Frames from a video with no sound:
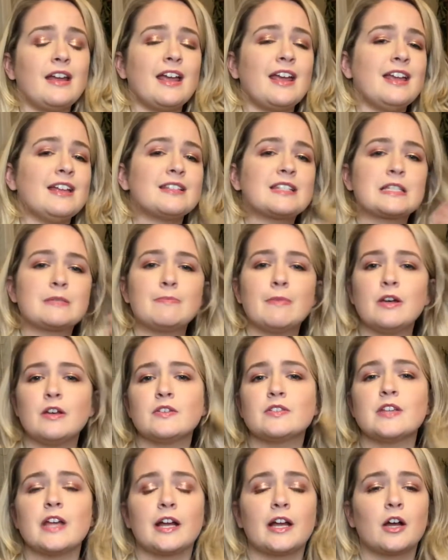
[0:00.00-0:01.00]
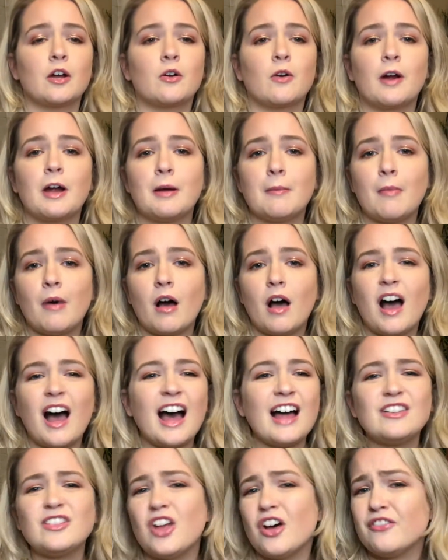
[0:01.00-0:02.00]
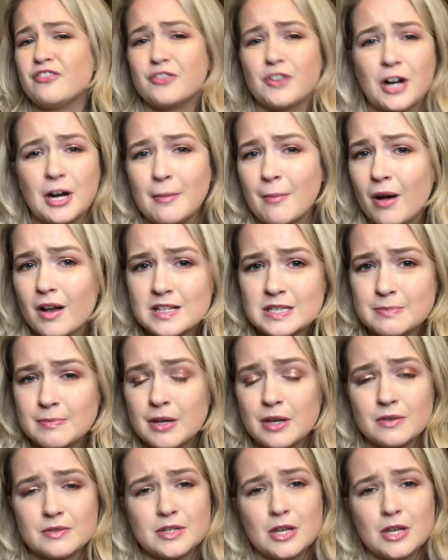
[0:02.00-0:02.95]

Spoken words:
It smells like a grandma. I love grandma smells.